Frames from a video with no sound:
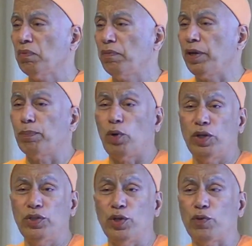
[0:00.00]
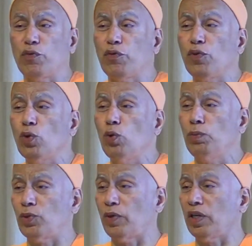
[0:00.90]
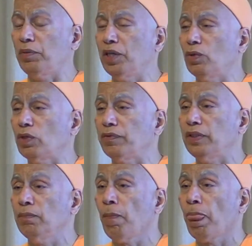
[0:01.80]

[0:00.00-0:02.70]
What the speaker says: very poisonous. Fumes were coming out of it.